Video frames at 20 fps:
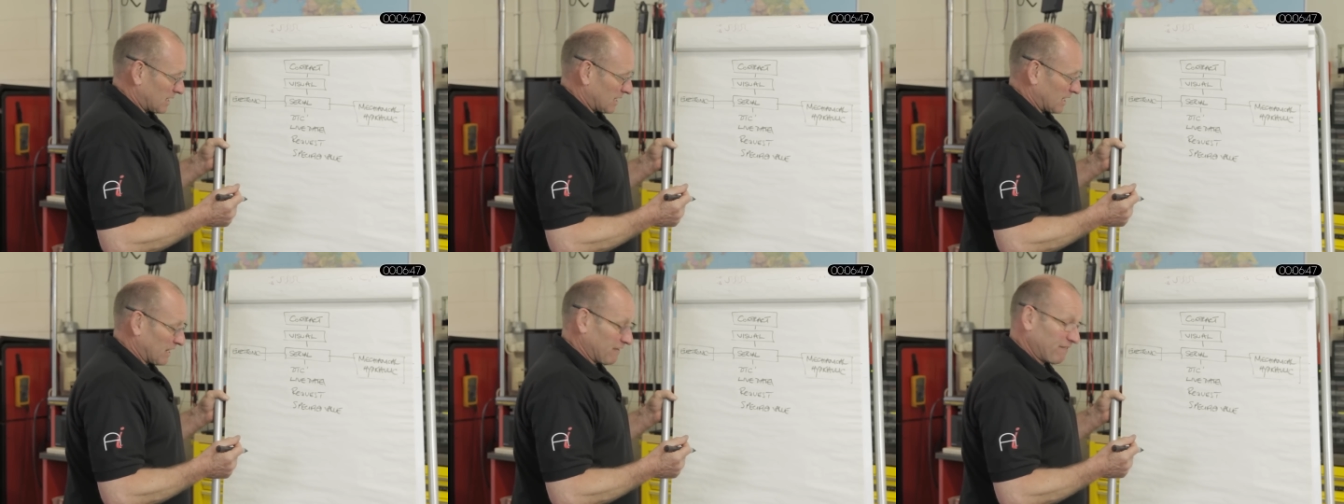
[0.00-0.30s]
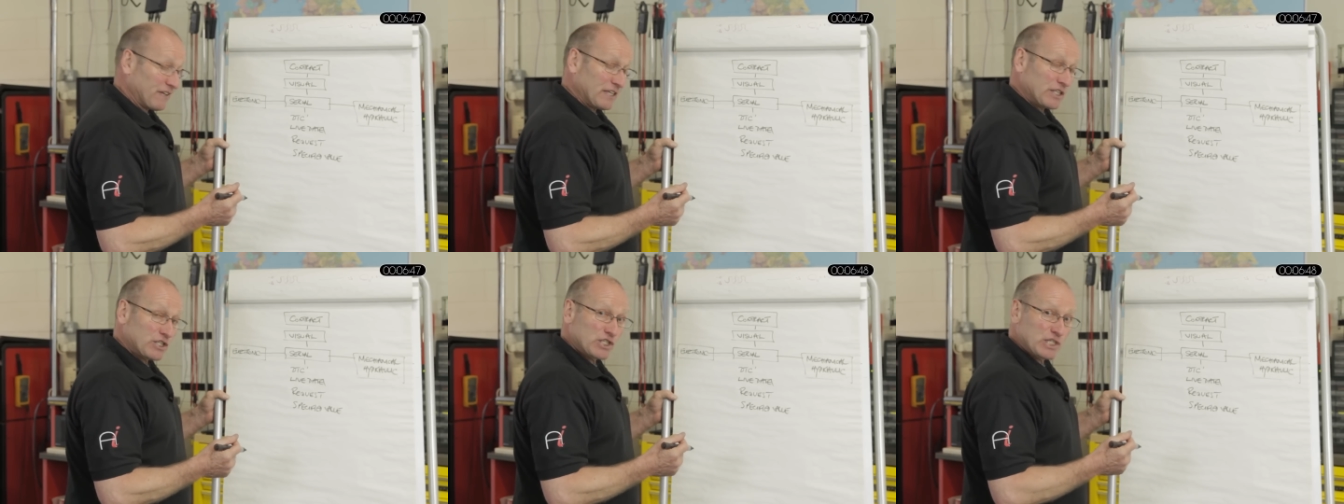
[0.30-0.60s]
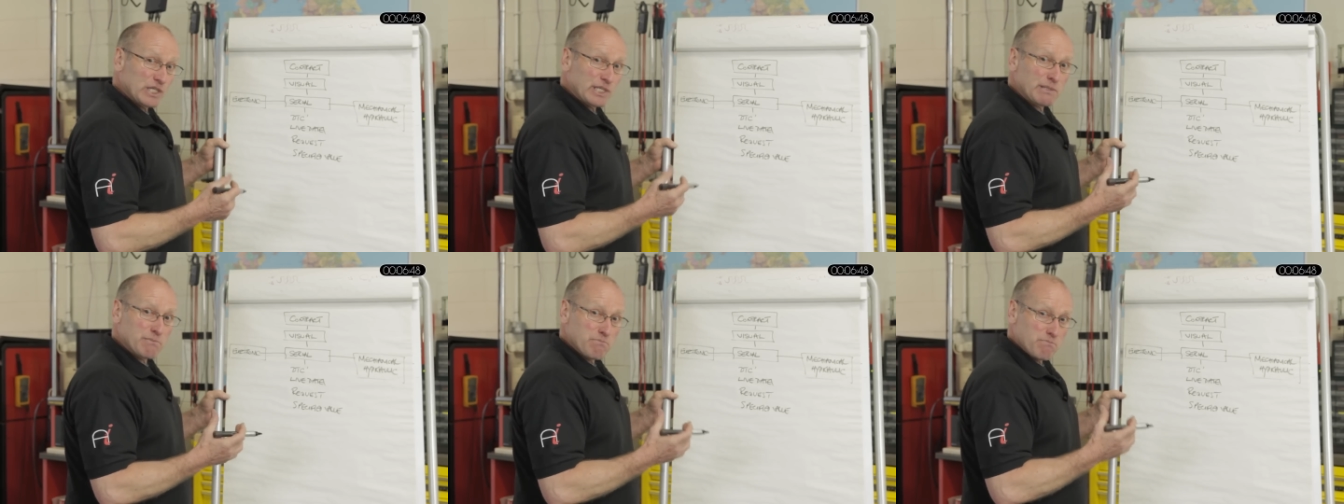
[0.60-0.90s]
If it
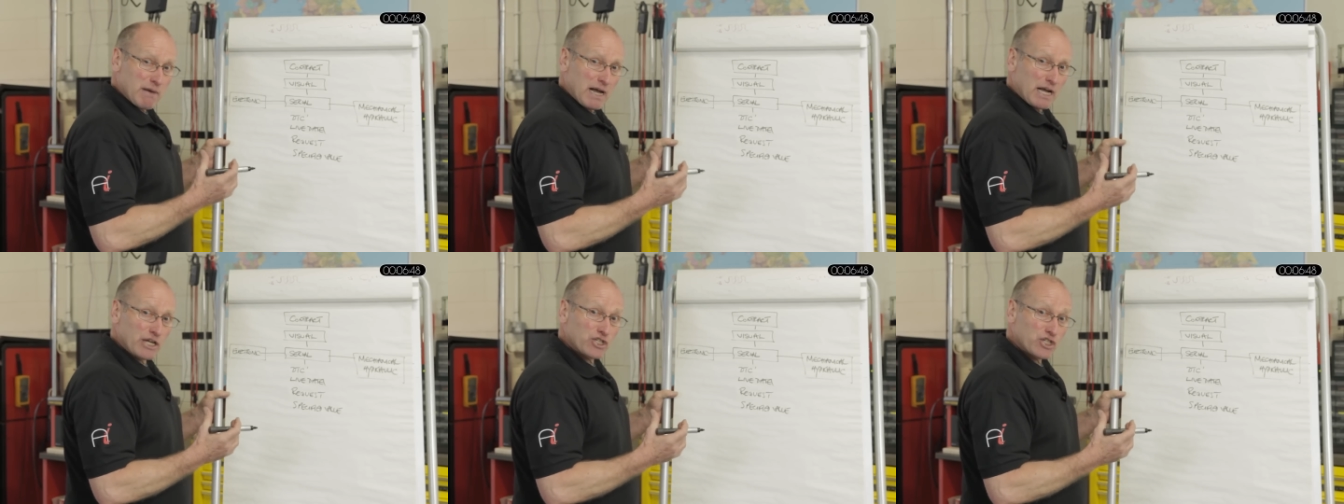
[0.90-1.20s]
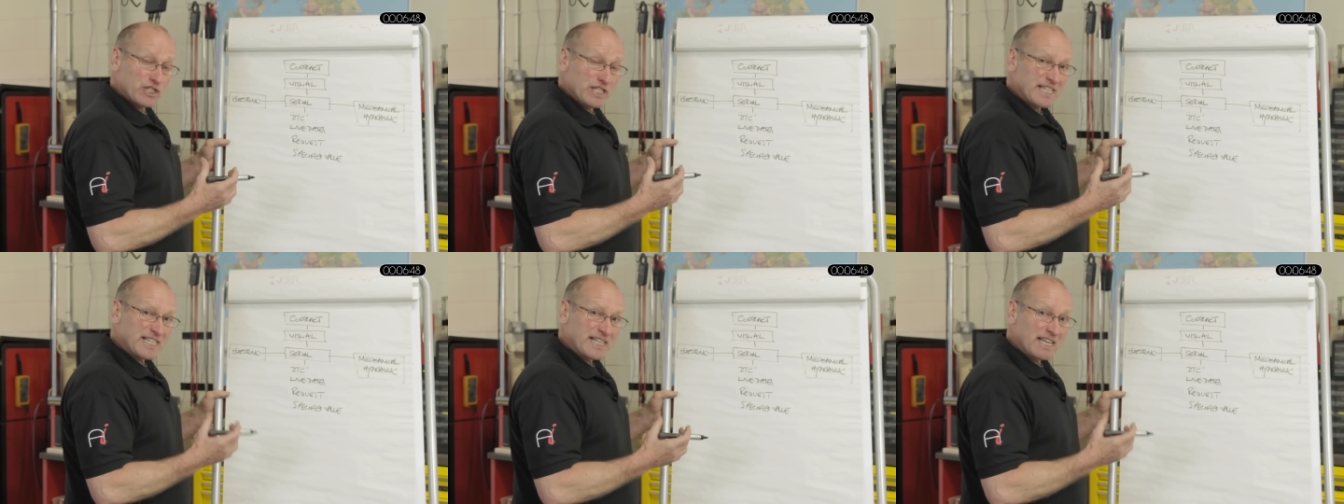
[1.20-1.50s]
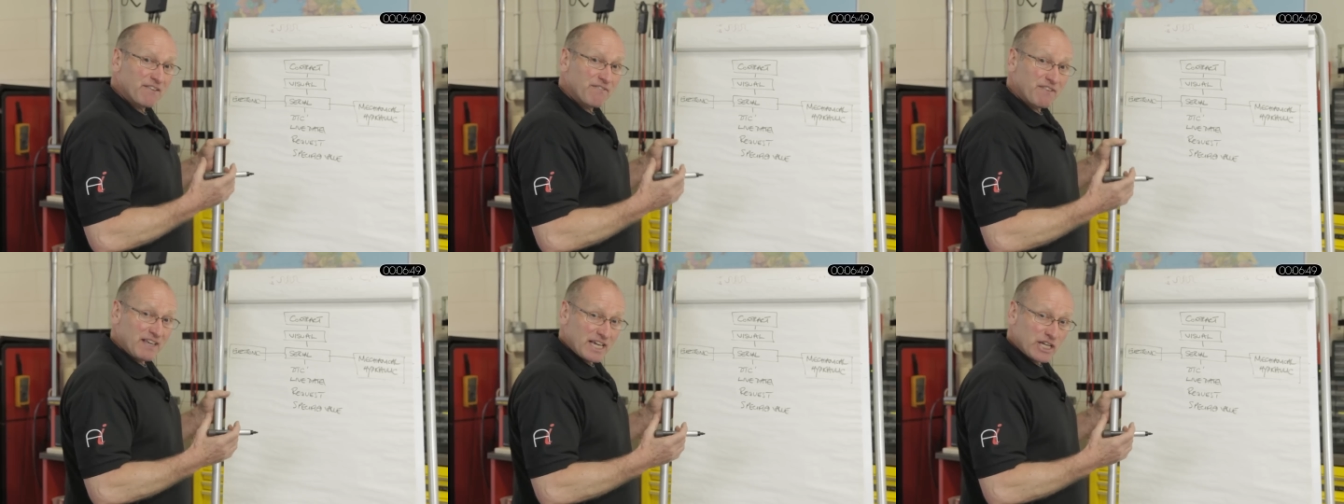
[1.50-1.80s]
doesn't match and there's
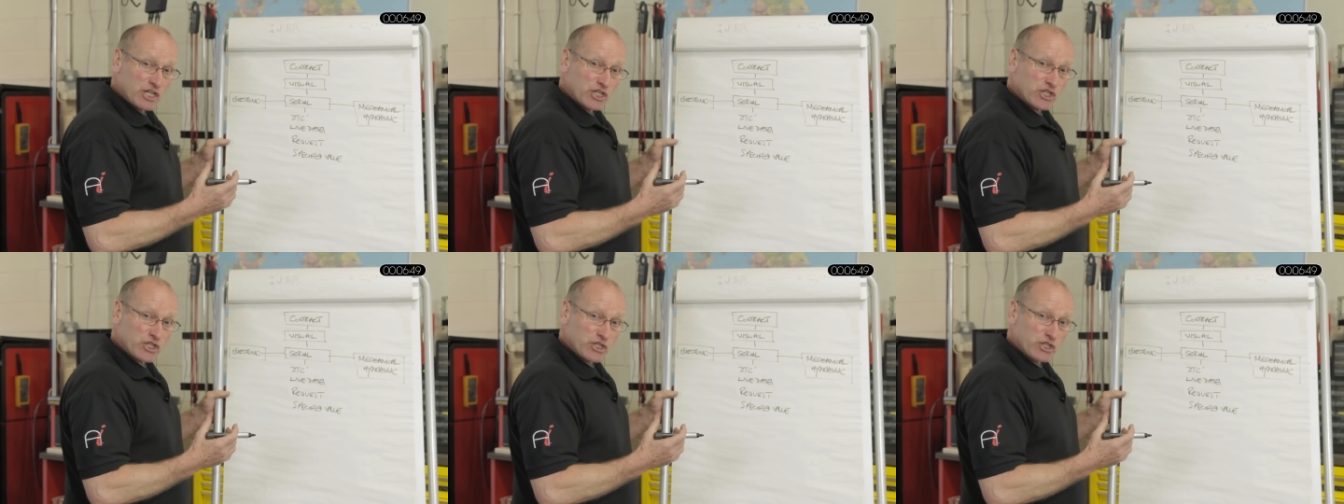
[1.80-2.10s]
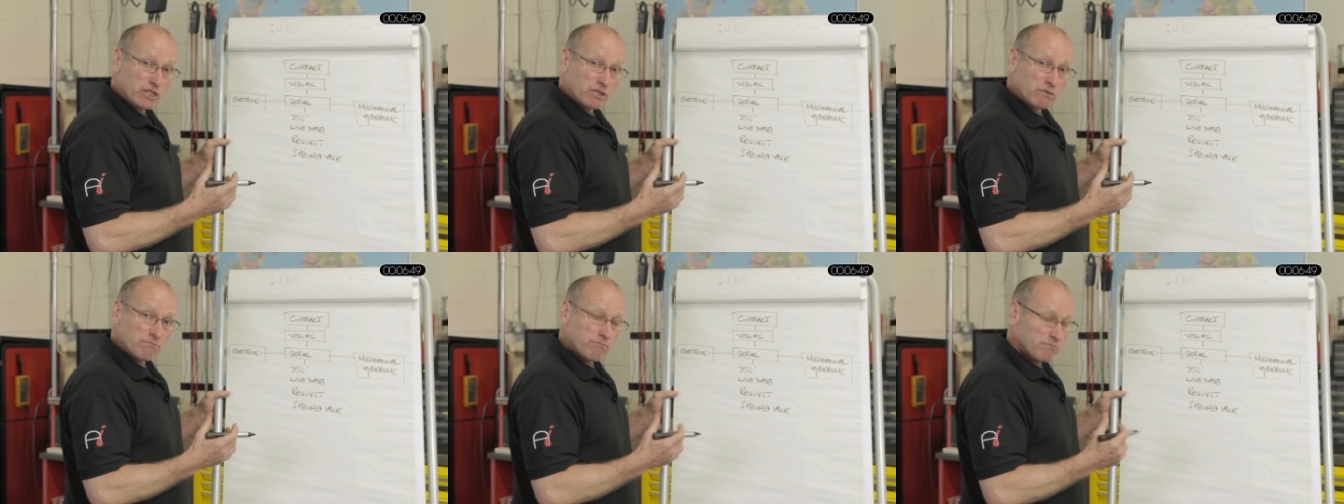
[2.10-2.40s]
deviation,